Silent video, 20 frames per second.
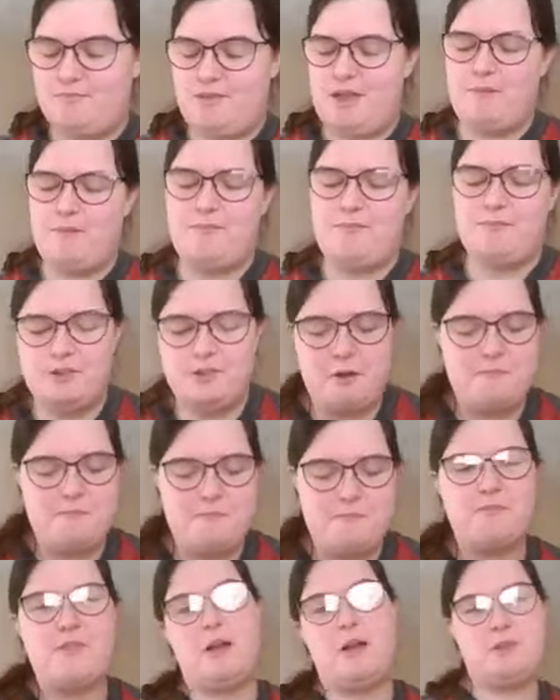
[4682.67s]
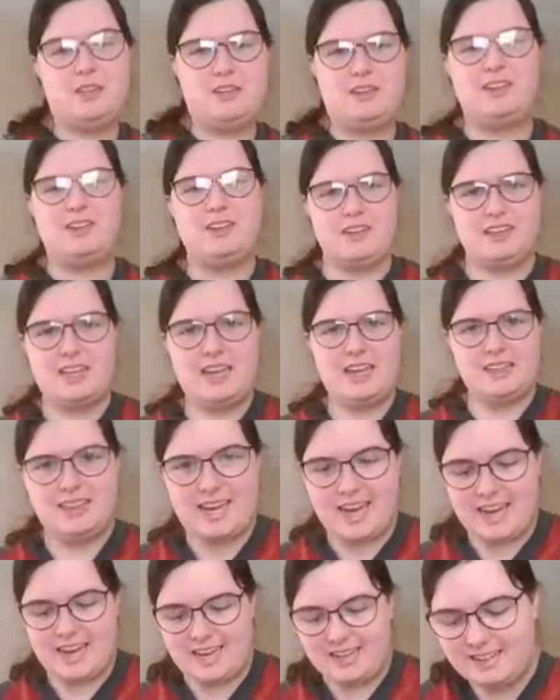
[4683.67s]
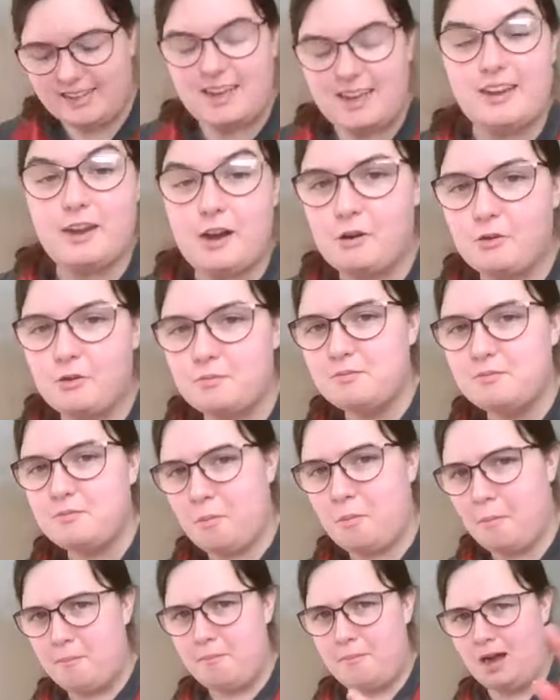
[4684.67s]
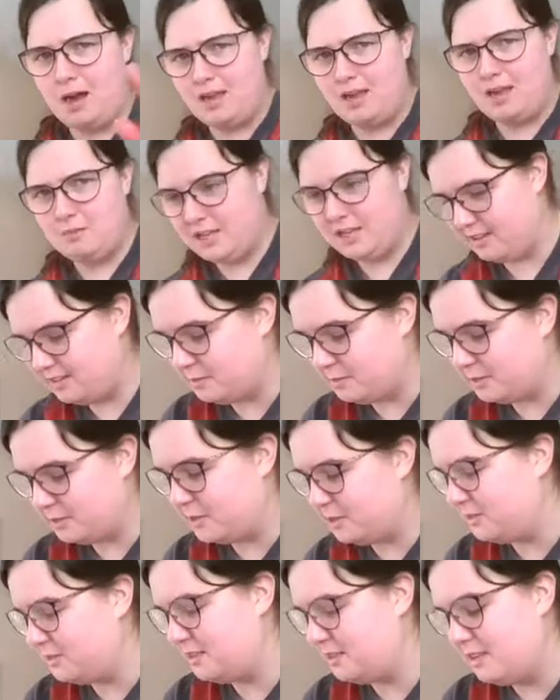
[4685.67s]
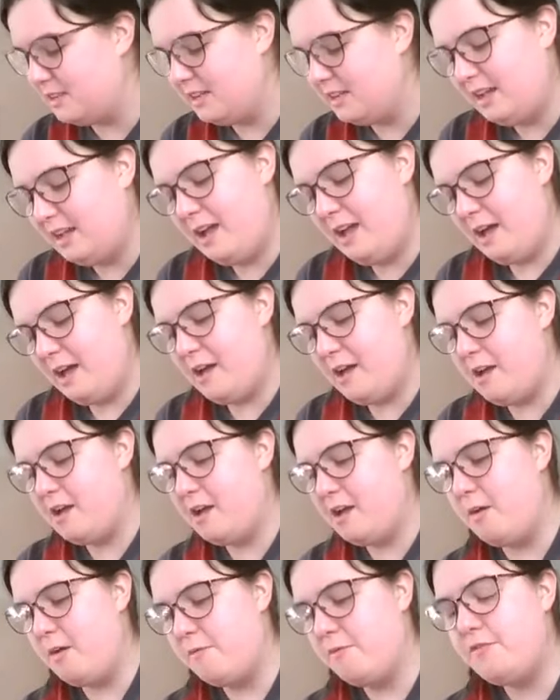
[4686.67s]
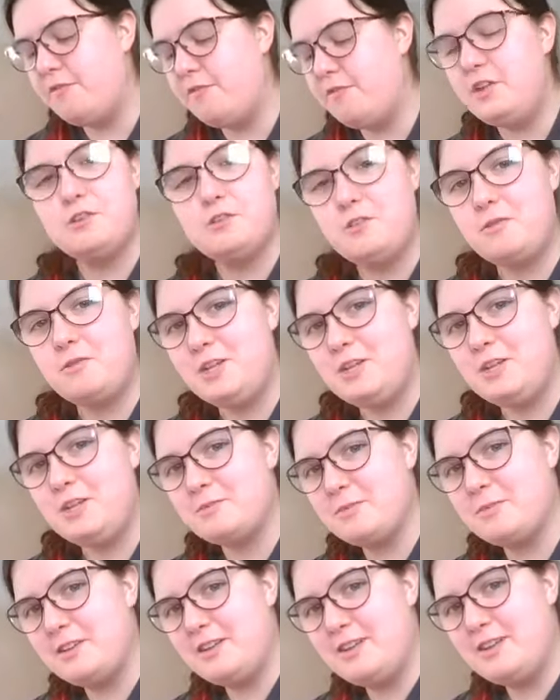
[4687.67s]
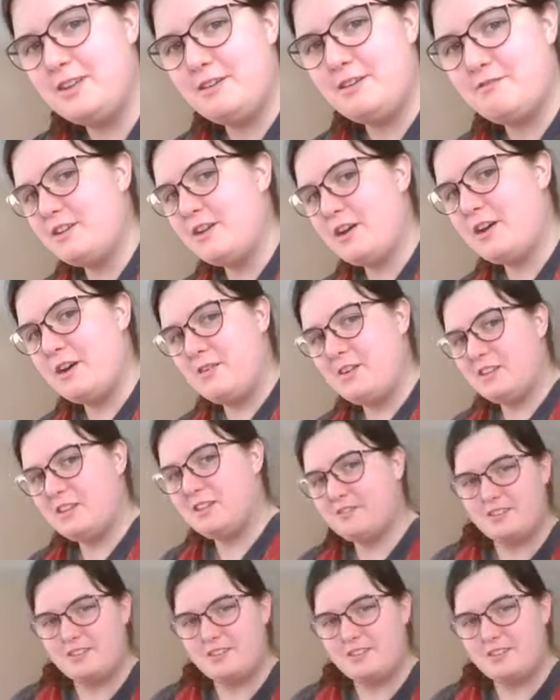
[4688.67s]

bit. So I'm going to get the cake and I'll mime it, I suppose. For your amusement, for no other